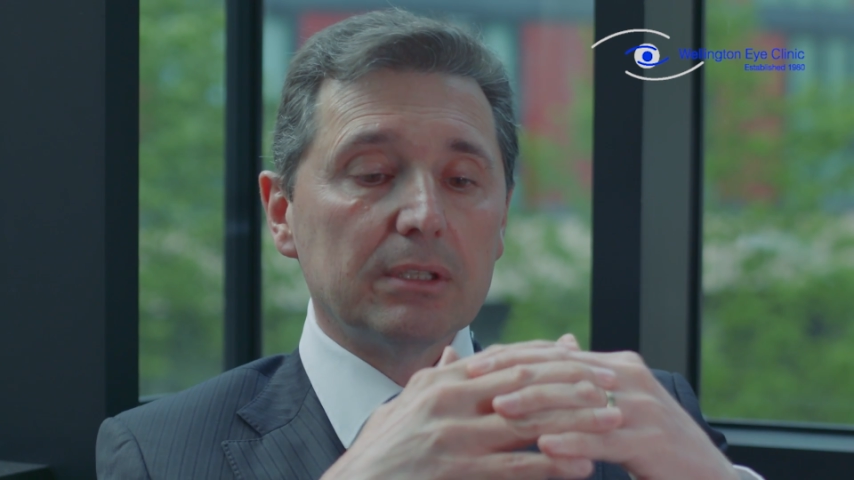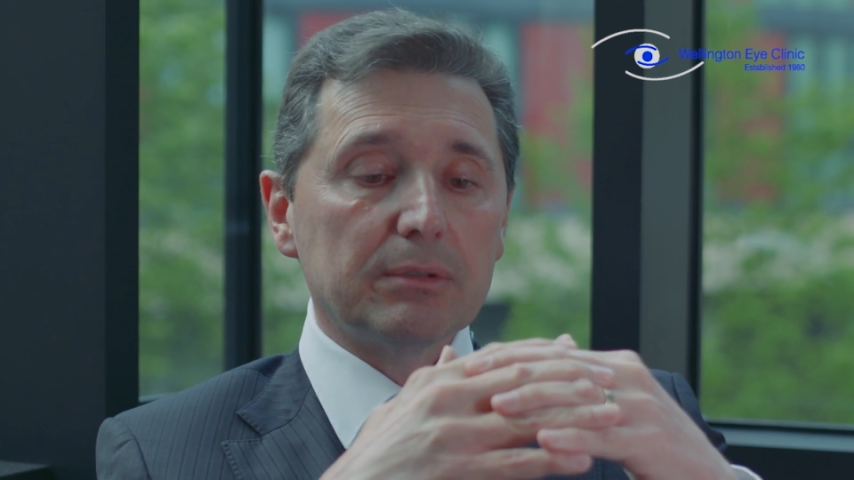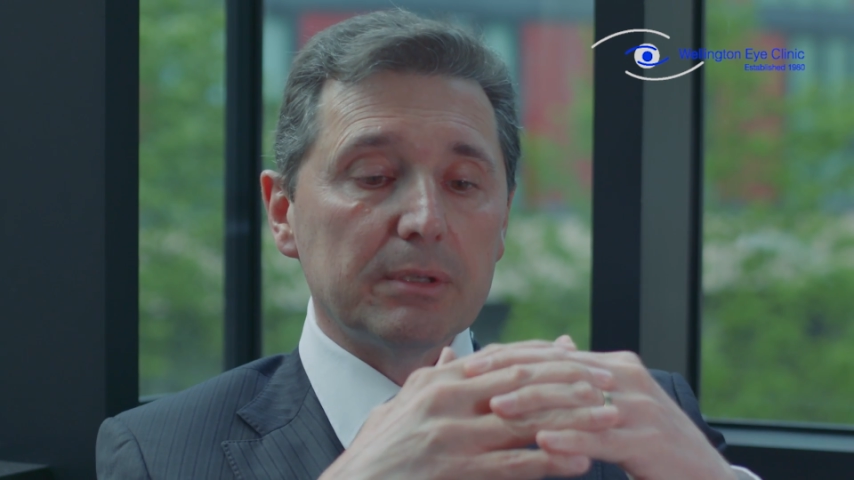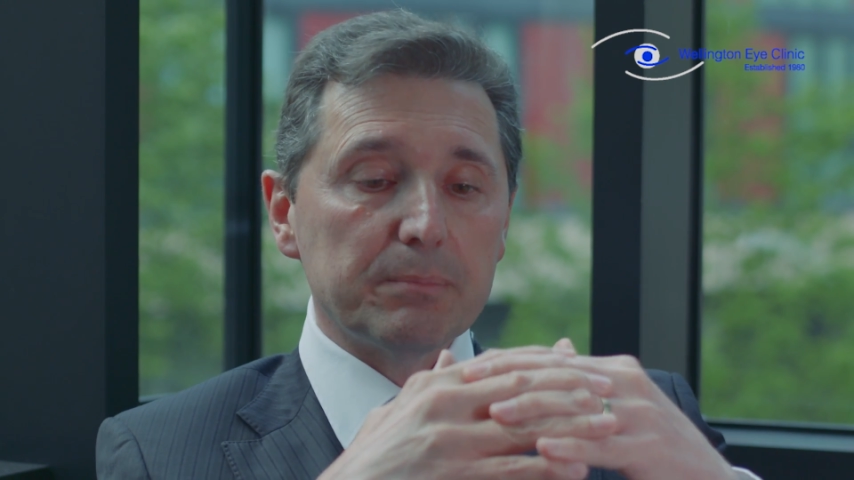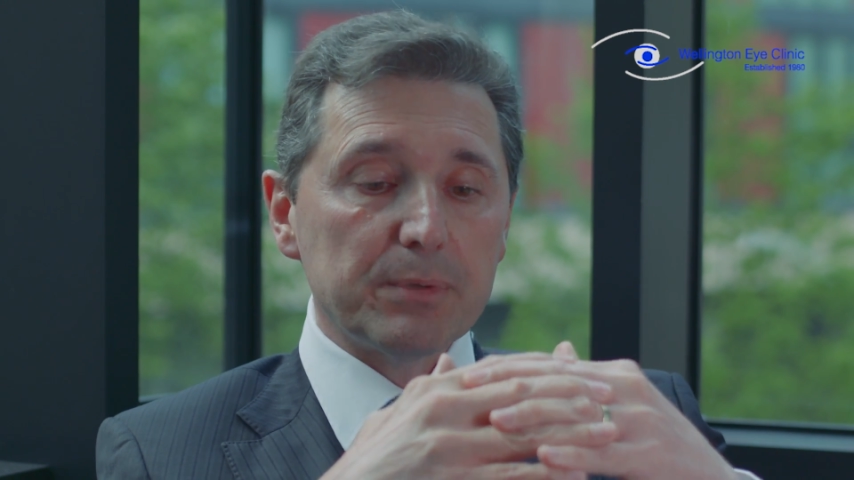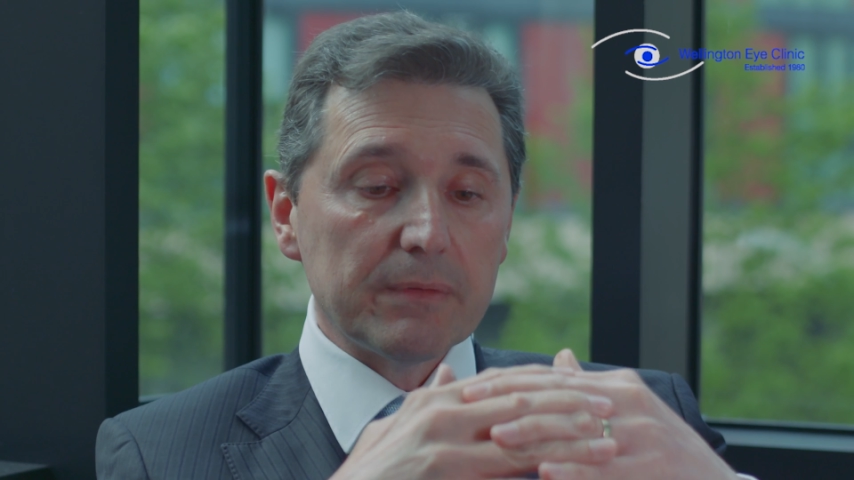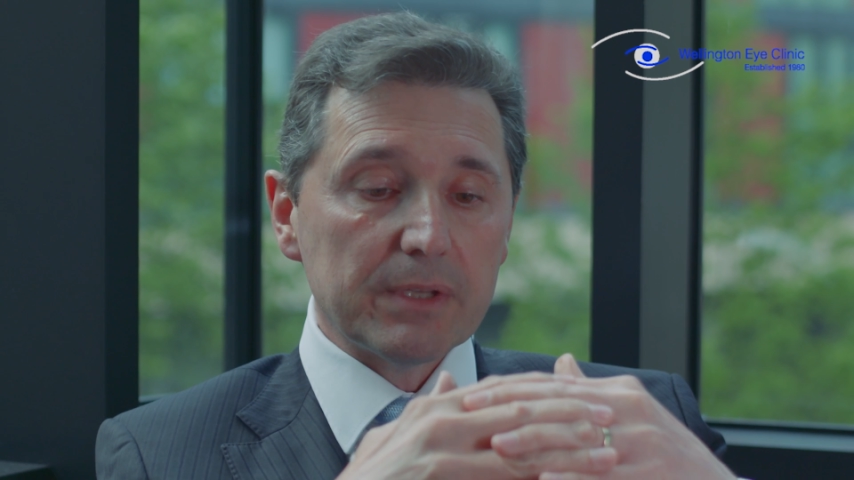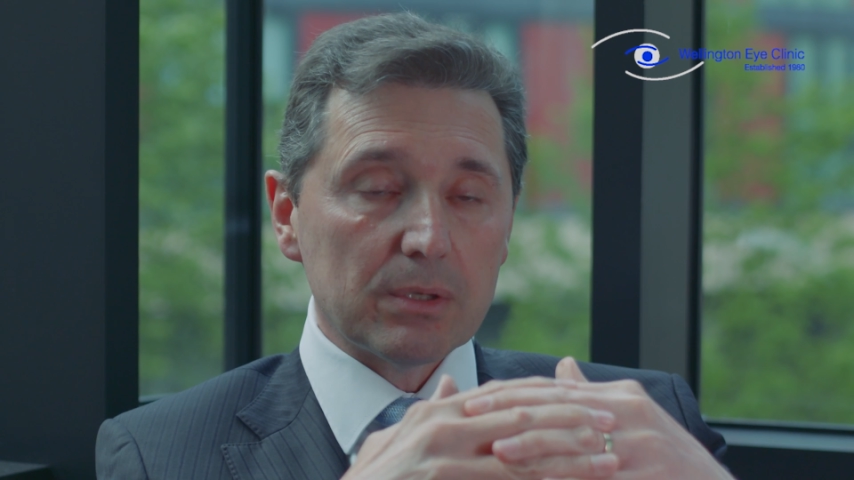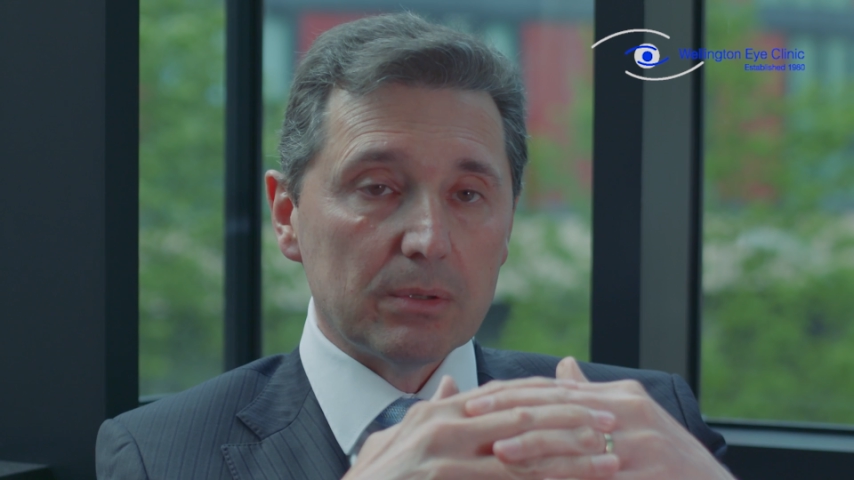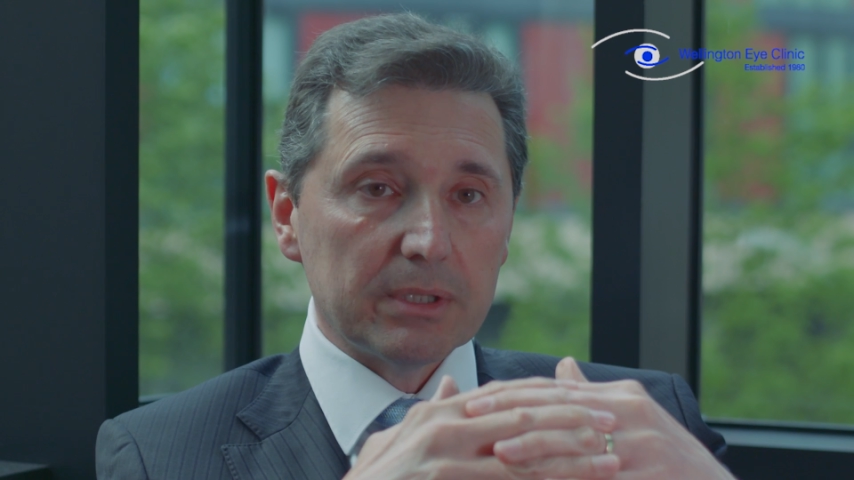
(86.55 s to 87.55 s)
to improve the
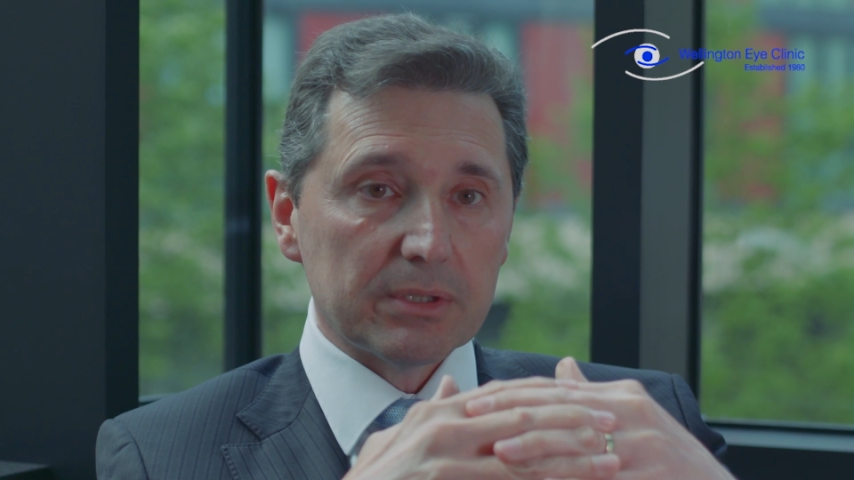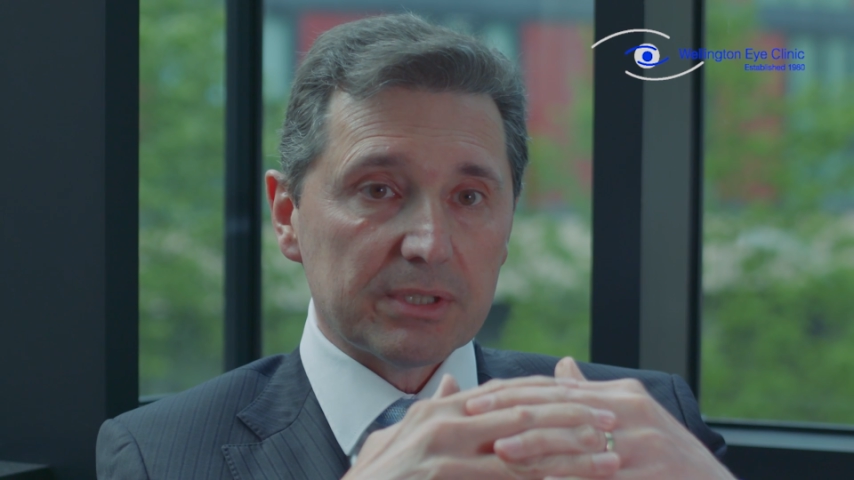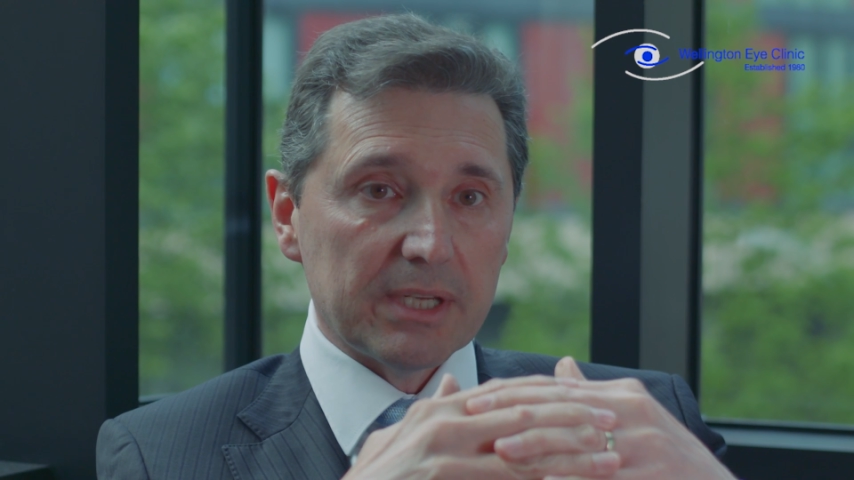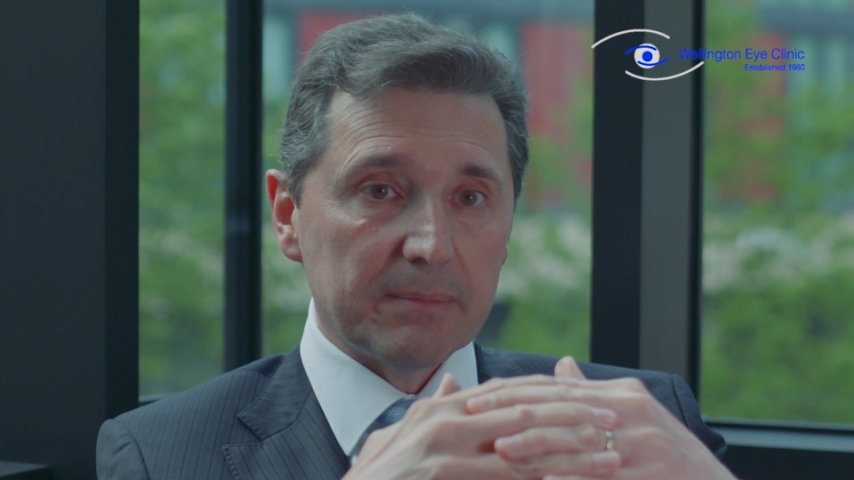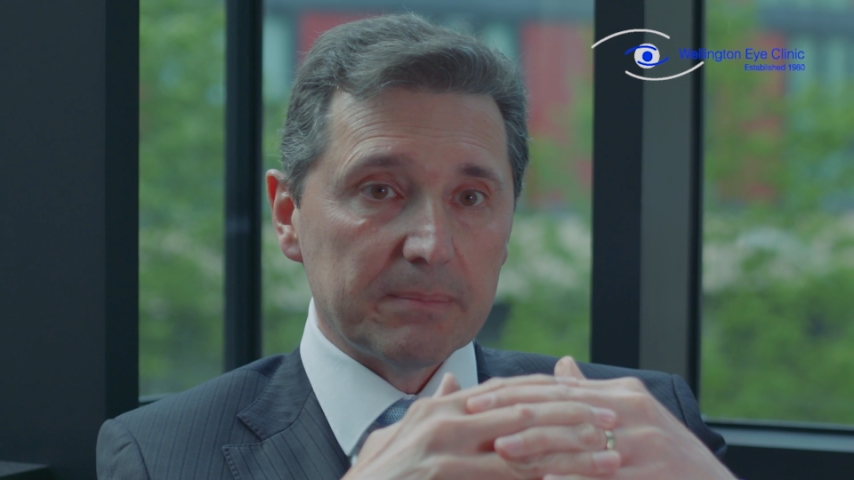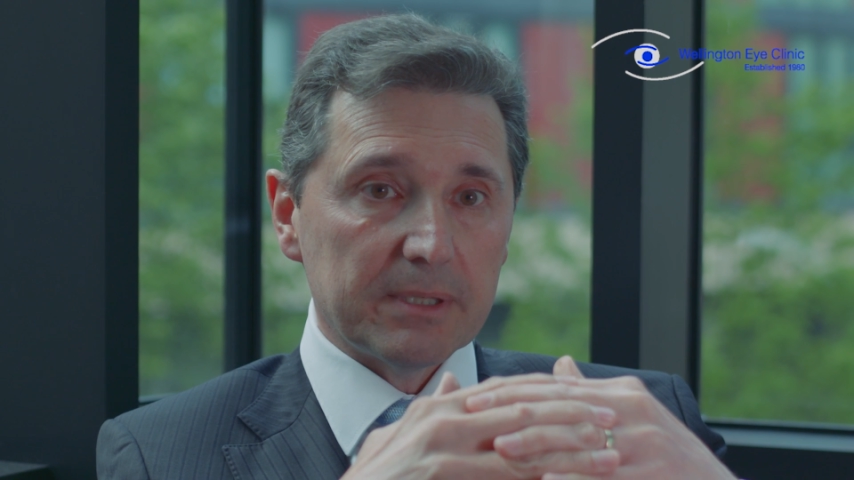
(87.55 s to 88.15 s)
corneal shape